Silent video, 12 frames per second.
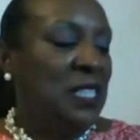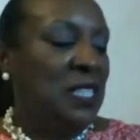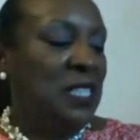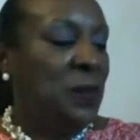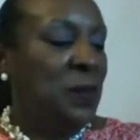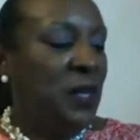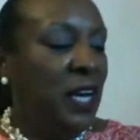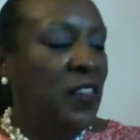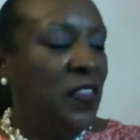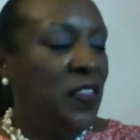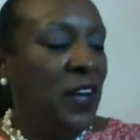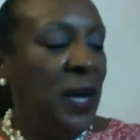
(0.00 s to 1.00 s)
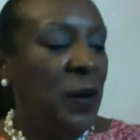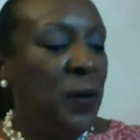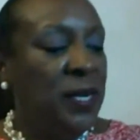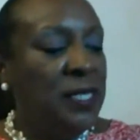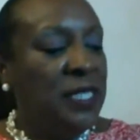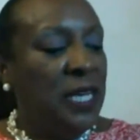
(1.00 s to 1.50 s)
the other thing I want to say
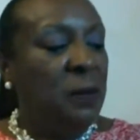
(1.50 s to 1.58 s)
before